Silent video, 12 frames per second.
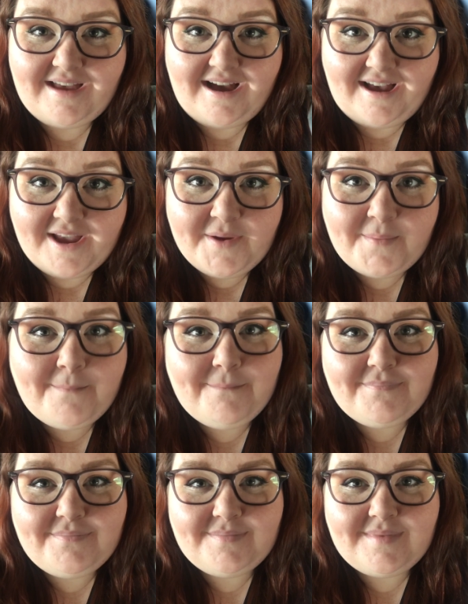Hi,
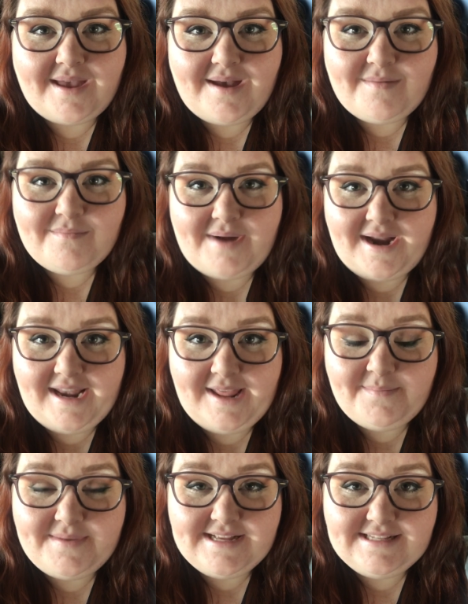my
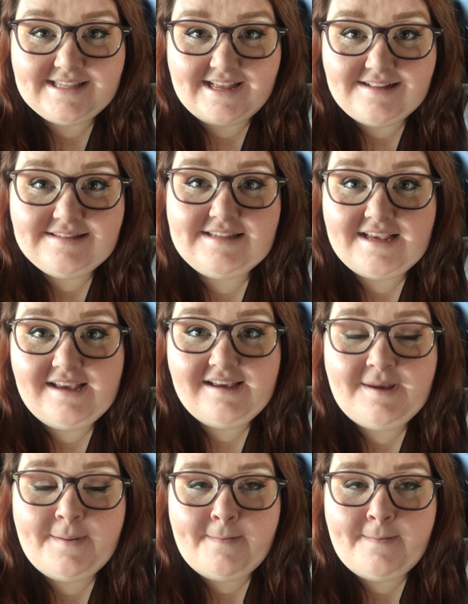name is Kenzie.